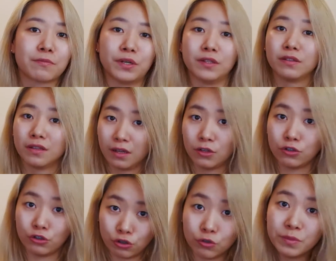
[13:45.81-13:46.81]
but
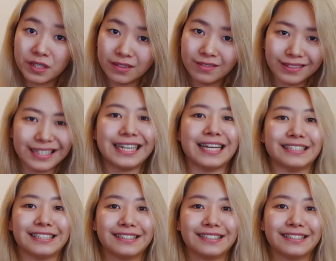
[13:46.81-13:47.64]
human, yes.